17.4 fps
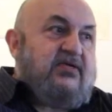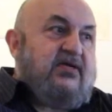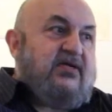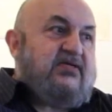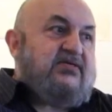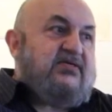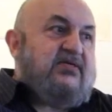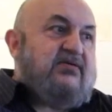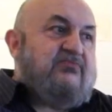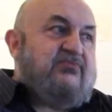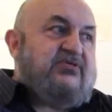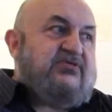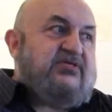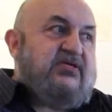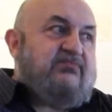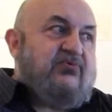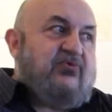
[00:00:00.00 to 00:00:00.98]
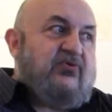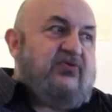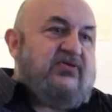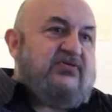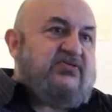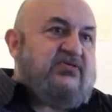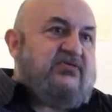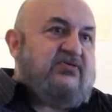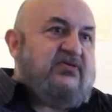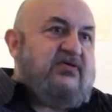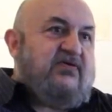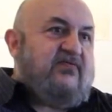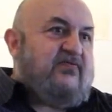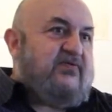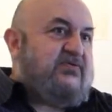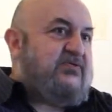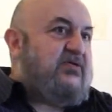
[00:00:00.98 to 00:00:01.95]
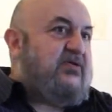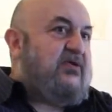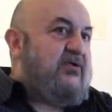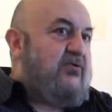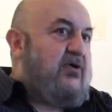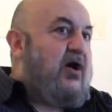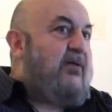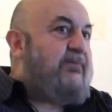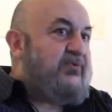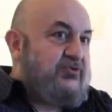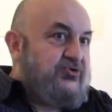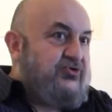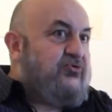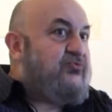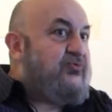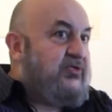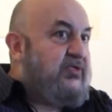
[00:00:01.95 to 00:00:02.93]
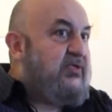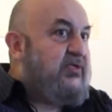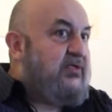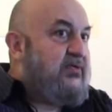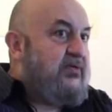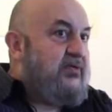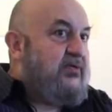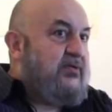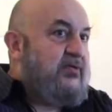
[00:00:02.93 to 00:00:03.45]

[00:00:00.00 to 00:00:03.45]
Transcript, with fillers: I, and we said, boy, this could give us an opportunity.